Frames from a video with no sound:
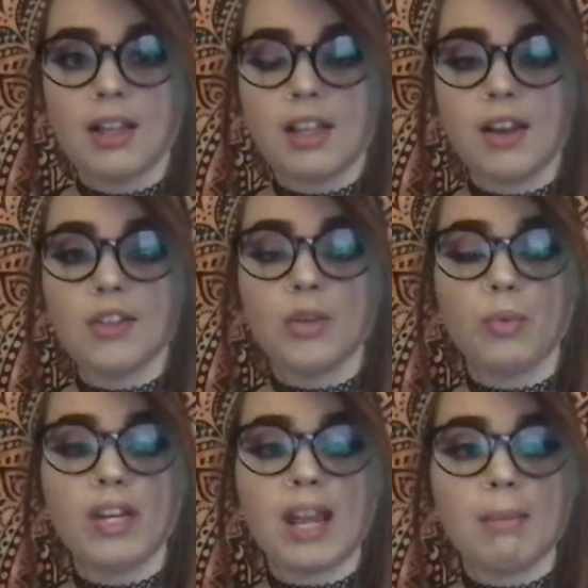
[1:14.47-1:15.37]
He also
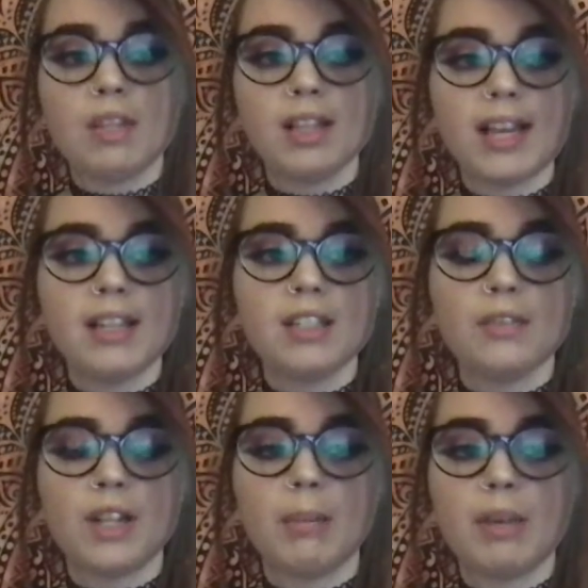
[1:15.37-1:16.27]
renamed the land to
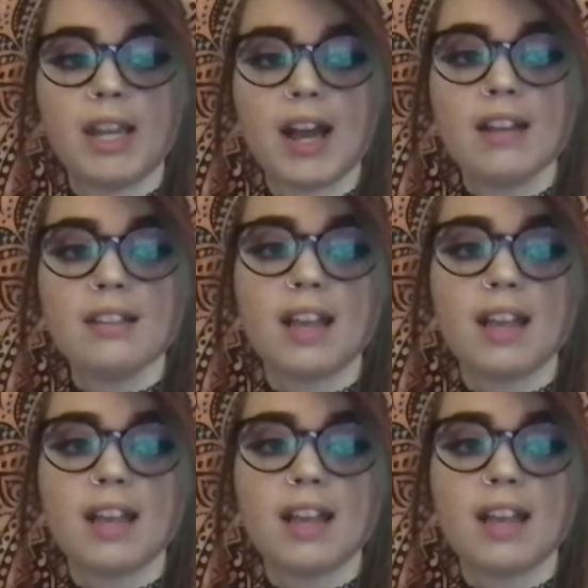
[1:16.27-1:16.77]
Filipinas